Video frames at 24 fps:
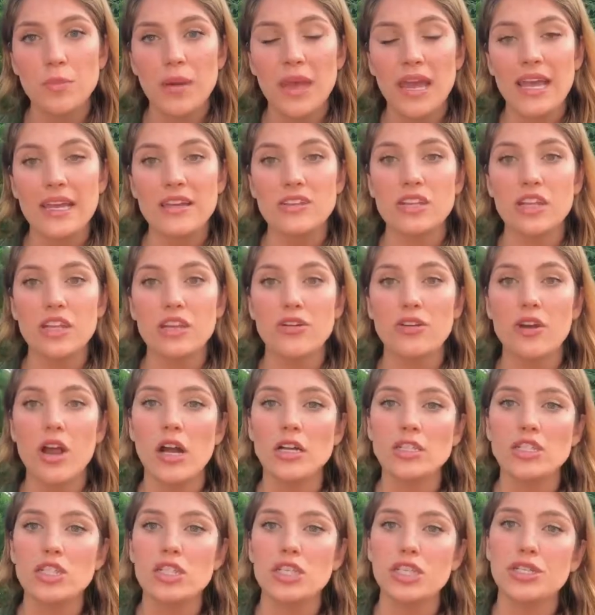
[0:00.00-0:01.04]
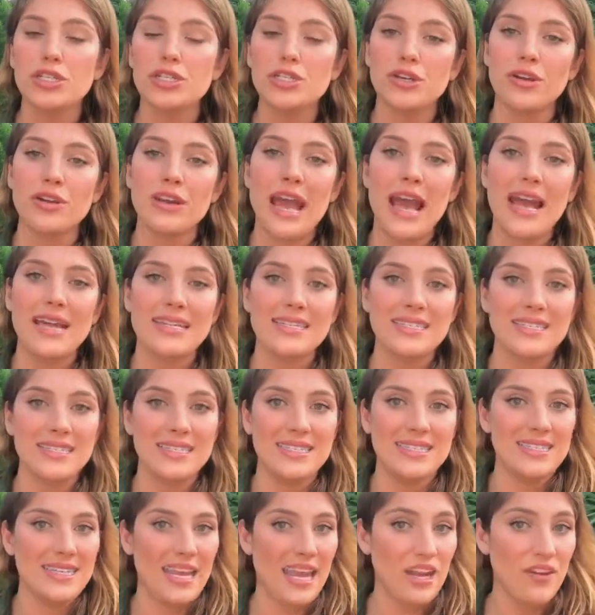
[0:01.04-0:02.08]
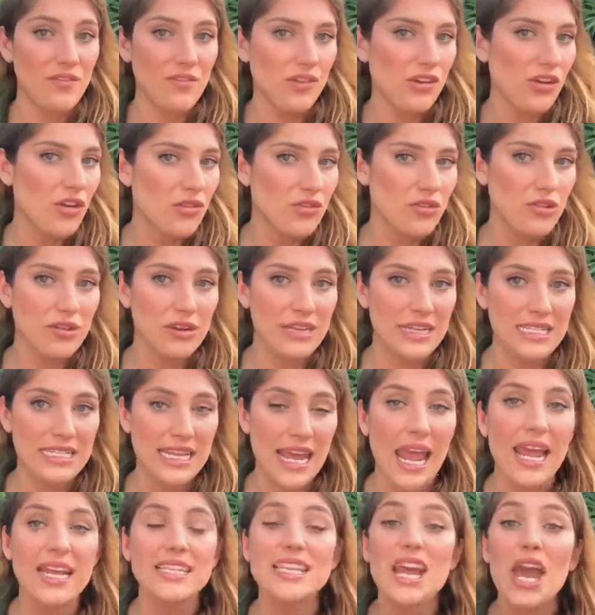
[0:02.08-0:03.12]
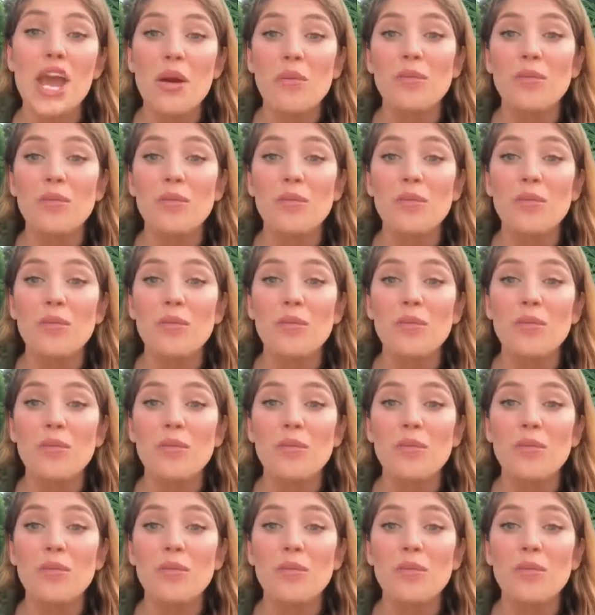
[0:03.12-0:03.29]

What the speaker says: page that you're not just gonna learn how to sustain for your 30 days,